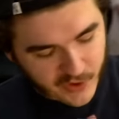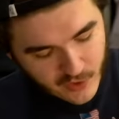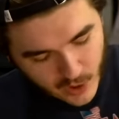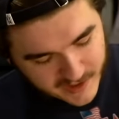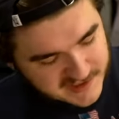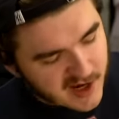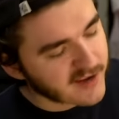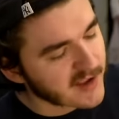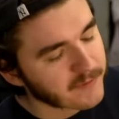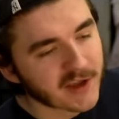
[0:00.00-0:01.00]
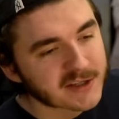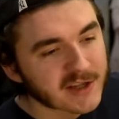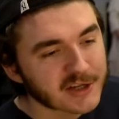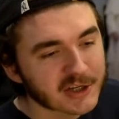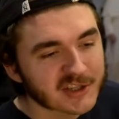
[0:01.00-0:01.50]
They're always like,
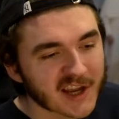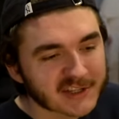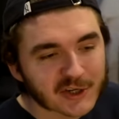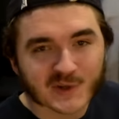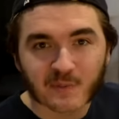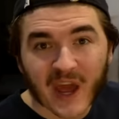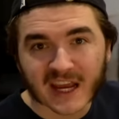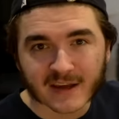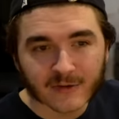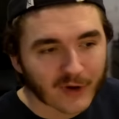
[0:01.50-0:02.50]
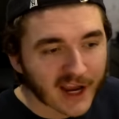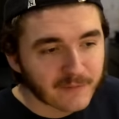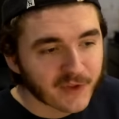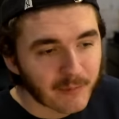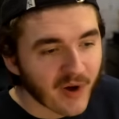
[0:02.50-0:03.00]
they're just, it's just big, right?
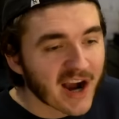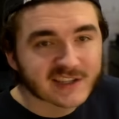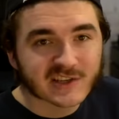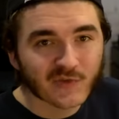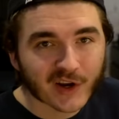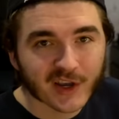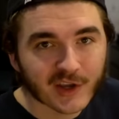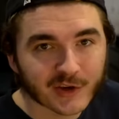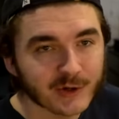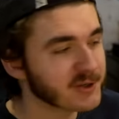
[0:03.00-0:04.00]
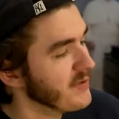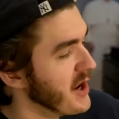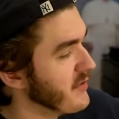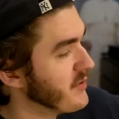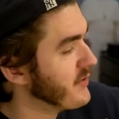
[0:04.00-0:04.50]
The box is fucking huge.
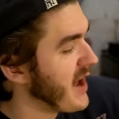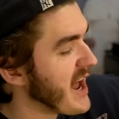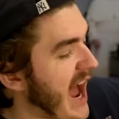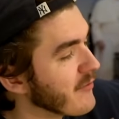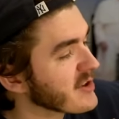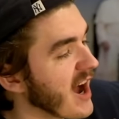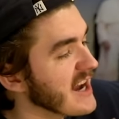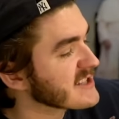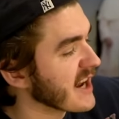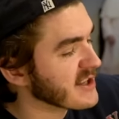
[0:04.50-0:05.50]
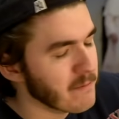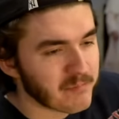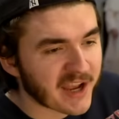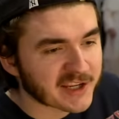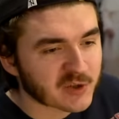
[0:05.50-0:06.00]
They advertise like the
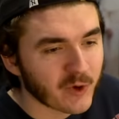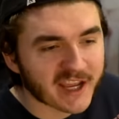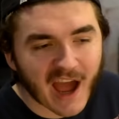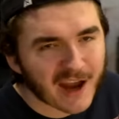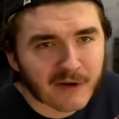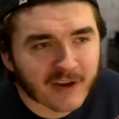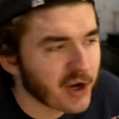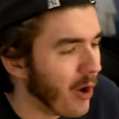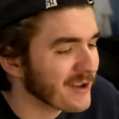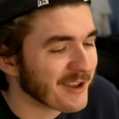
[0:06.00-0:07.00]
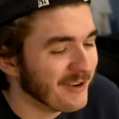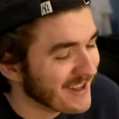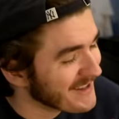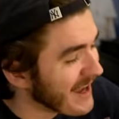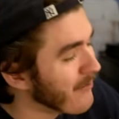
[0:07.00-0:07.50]
biggest week. I don't even know what
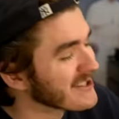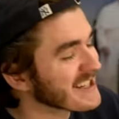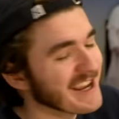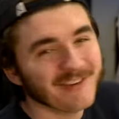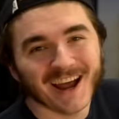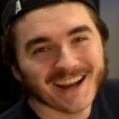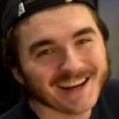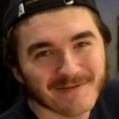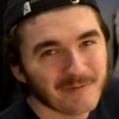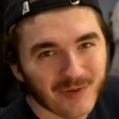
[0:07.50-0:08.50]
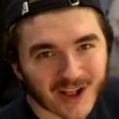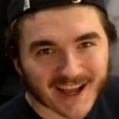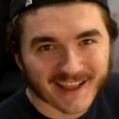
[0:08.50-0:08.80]
I didn't even plan